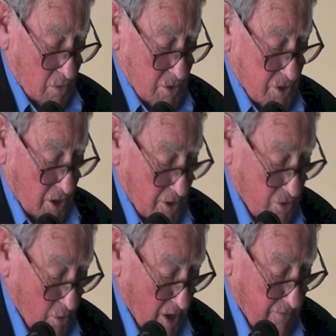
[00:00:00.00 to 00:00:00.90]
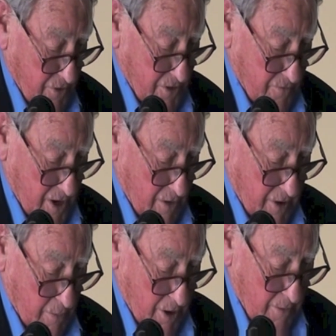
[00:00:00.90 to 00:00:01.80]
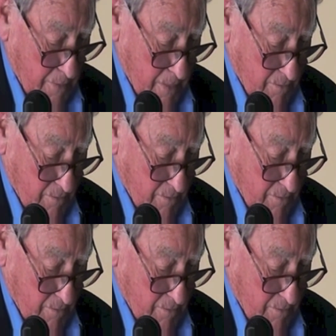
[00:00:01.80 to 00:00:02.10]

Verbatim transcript: was on the 25th of November,